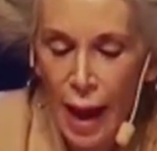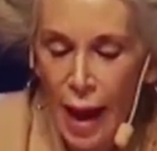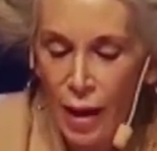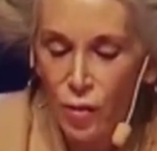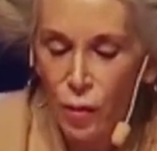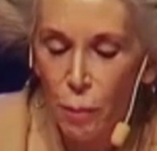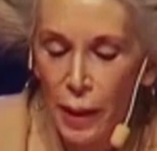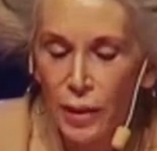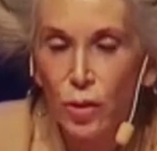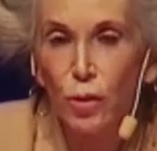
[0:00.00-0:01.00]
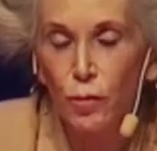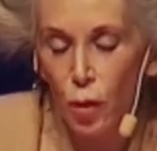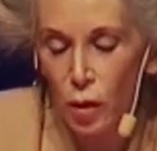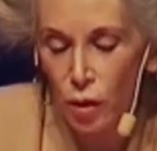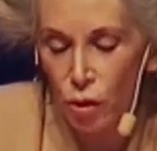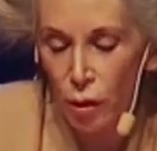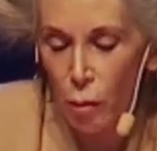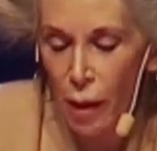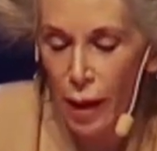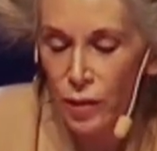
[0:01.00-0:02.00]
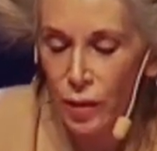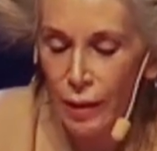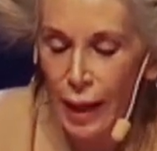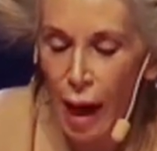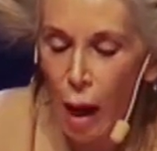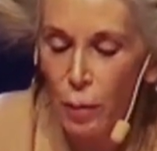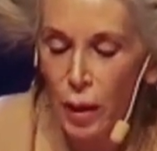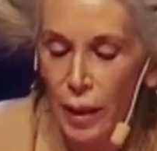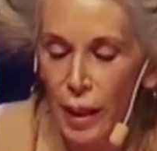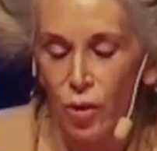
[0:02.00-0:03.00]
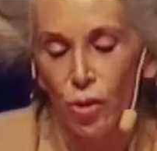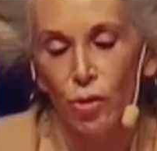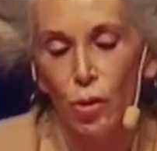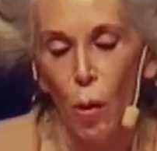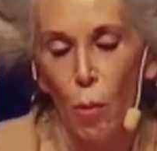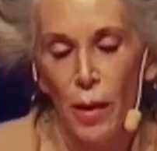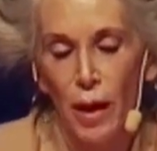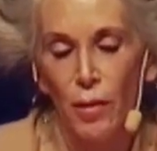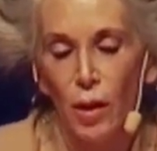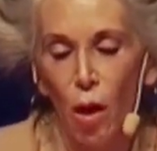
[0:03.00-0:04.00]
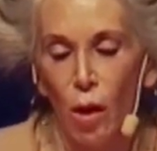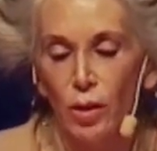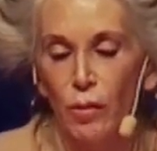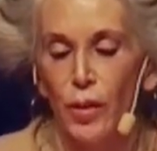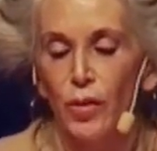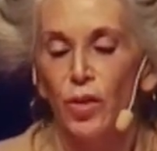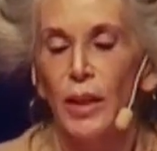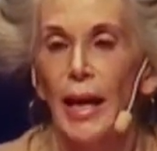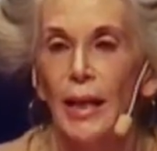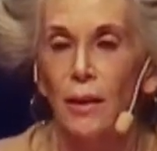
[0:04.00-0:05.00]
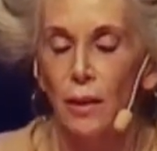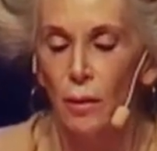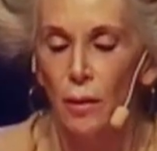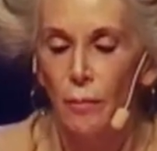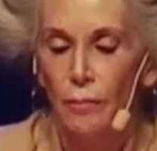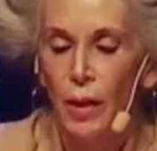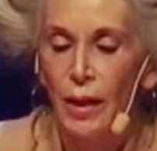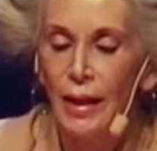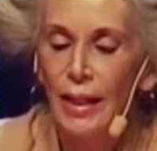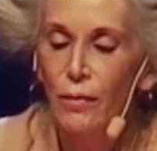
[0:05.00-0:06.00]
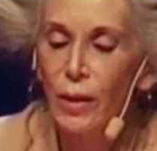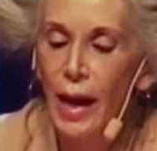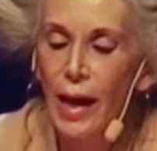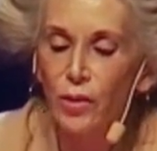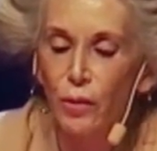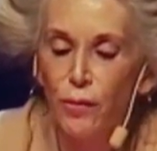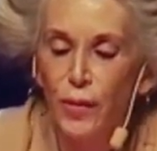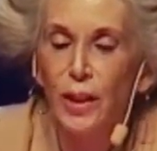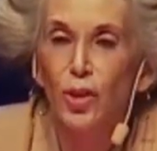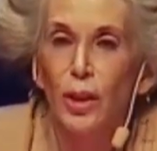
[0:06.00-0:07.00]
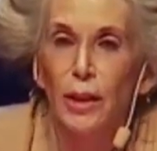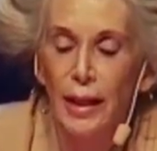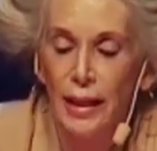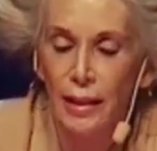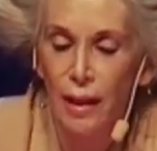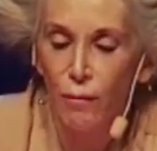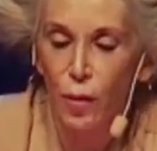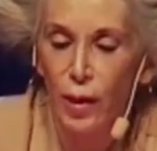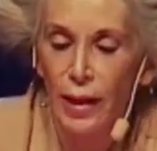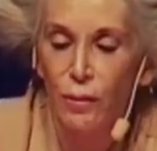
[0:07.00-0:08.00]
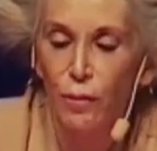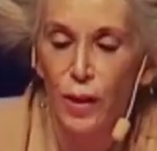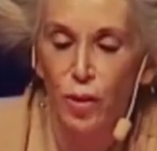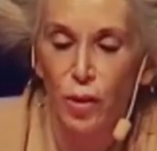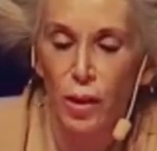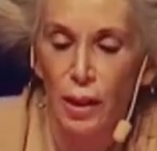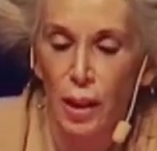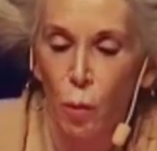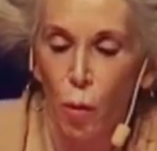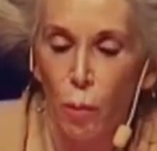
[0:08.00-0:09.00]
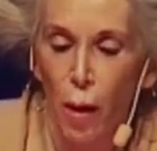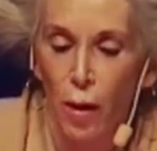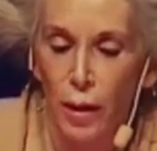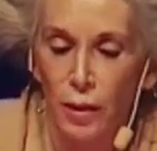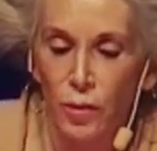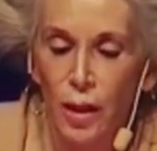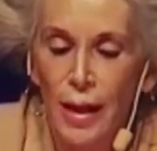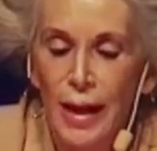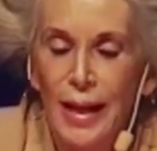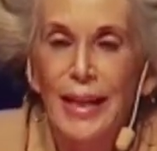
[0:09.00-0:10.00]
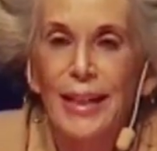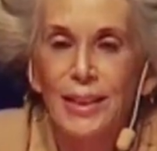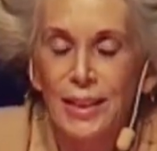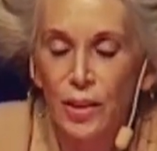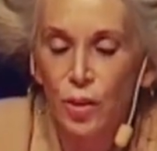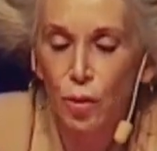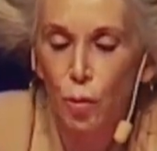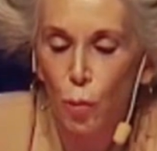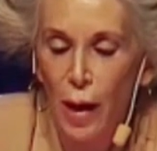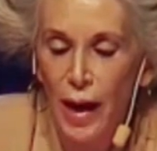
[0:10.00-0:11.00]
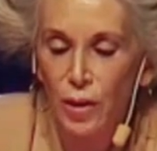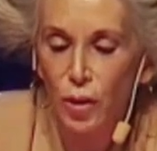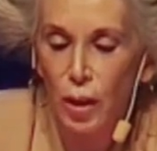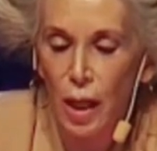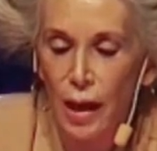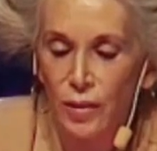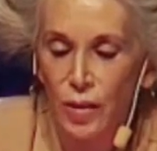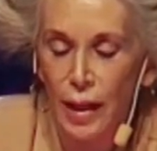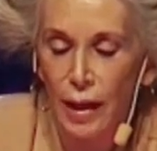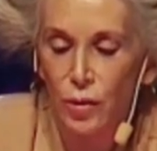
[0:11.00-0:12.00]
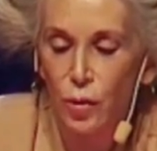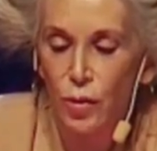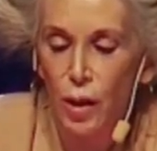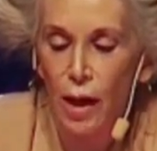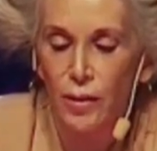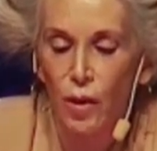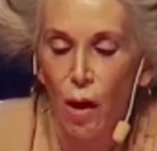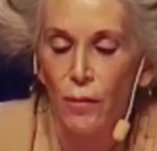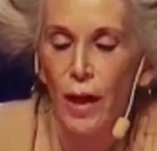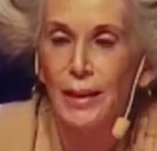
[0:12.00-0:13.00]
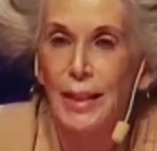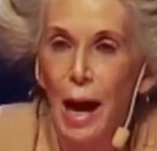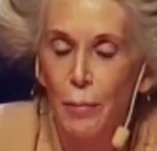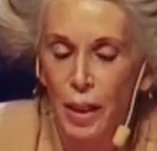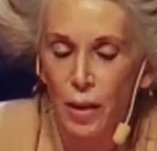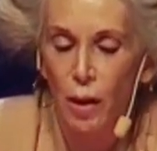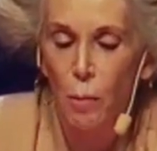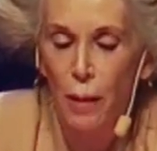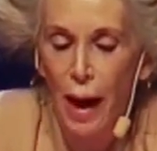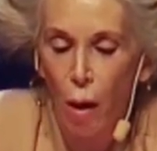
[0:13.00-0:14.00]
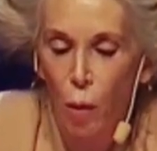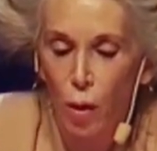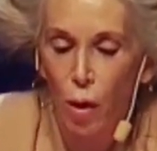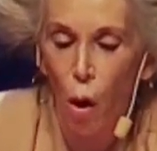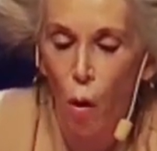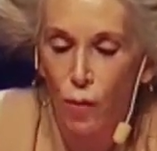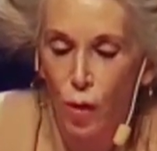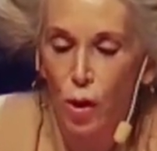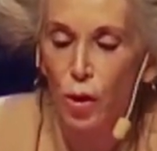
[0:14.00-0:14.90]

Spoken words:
as the basis for legitimizing the obligation to obey the laws of the state. Even as a fiction, it never envisioned equal parties. It exists to rationalize the exercise of dominant power over